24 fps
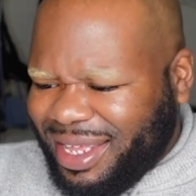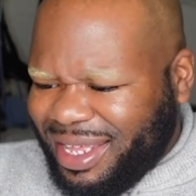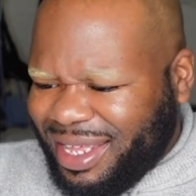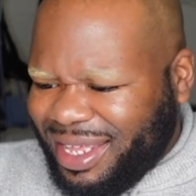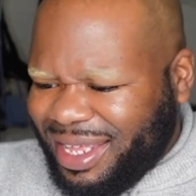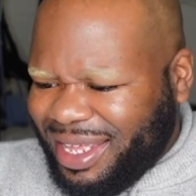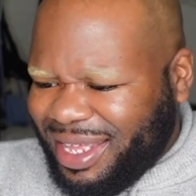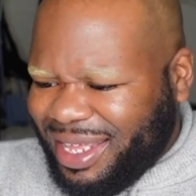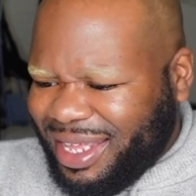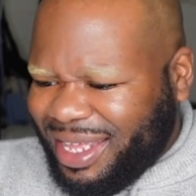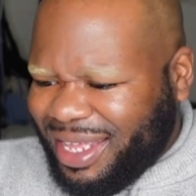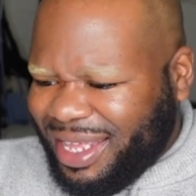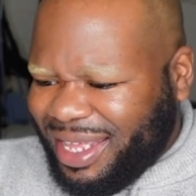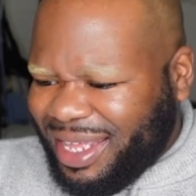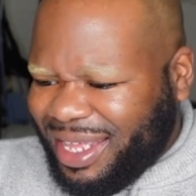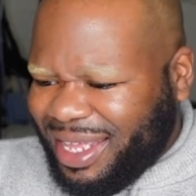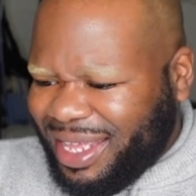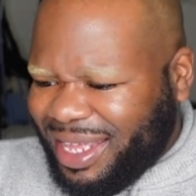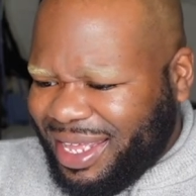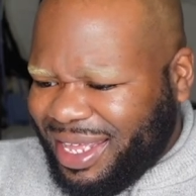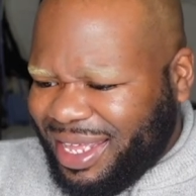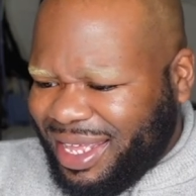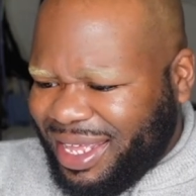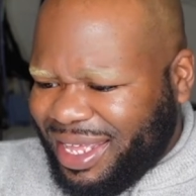
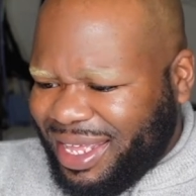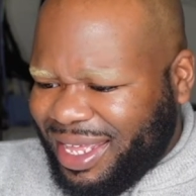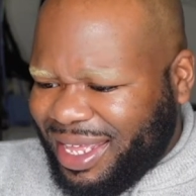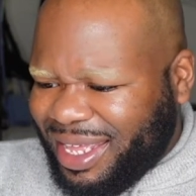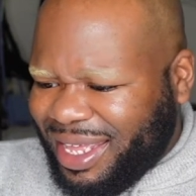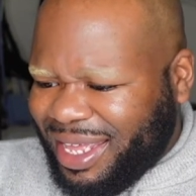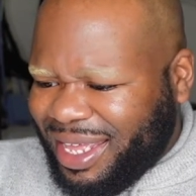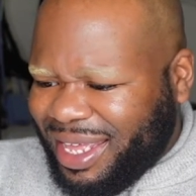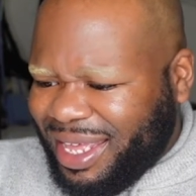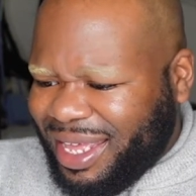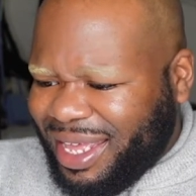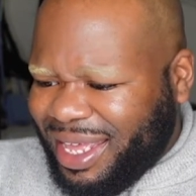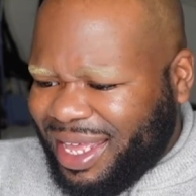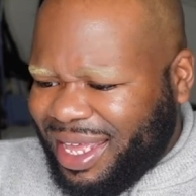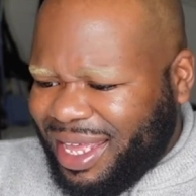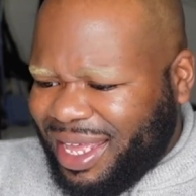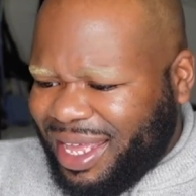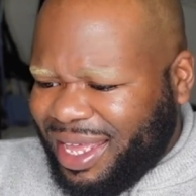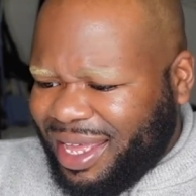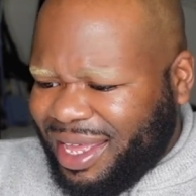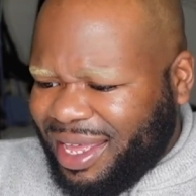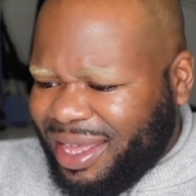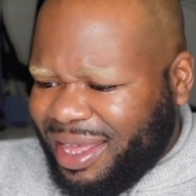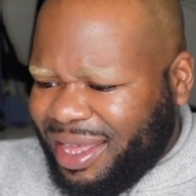
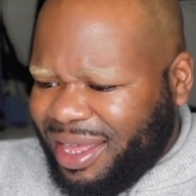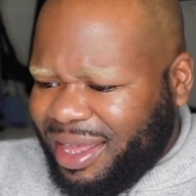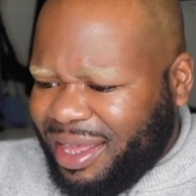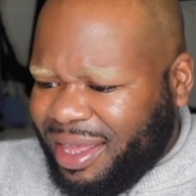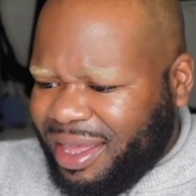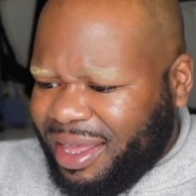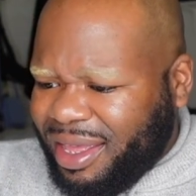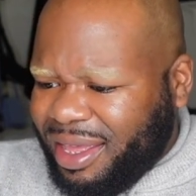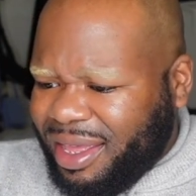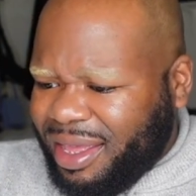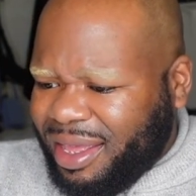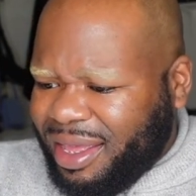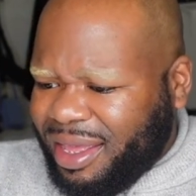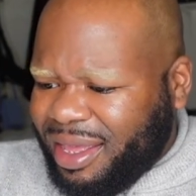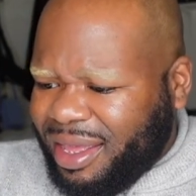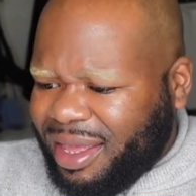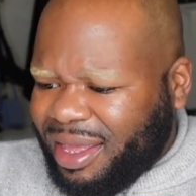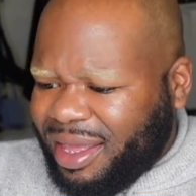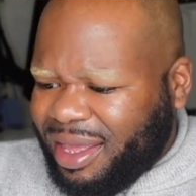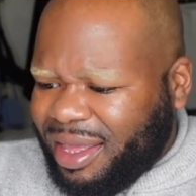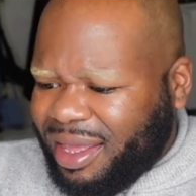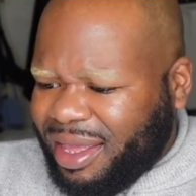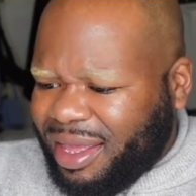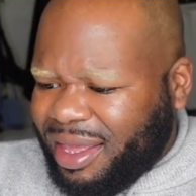
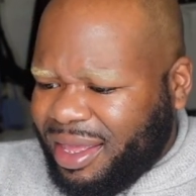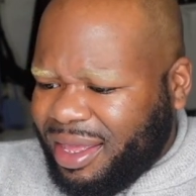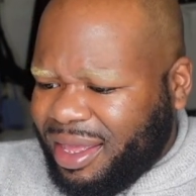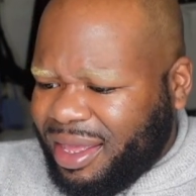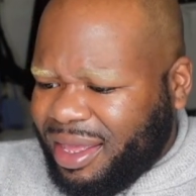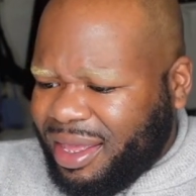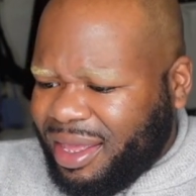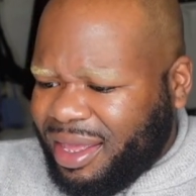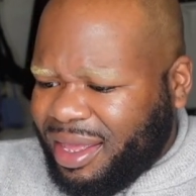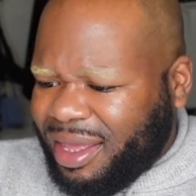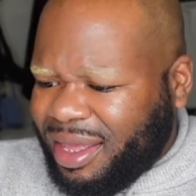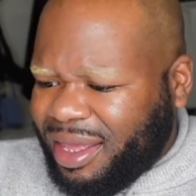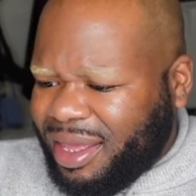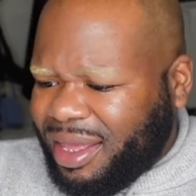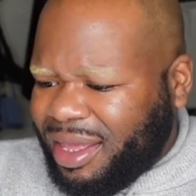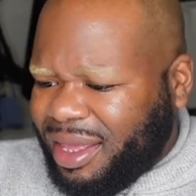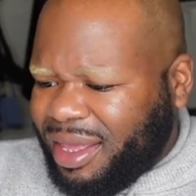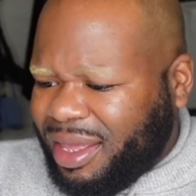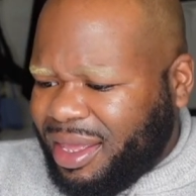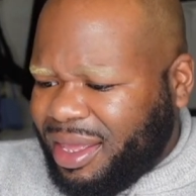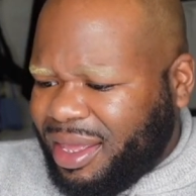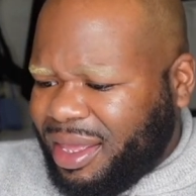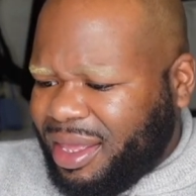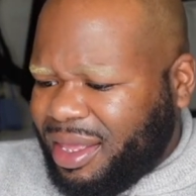[no speech]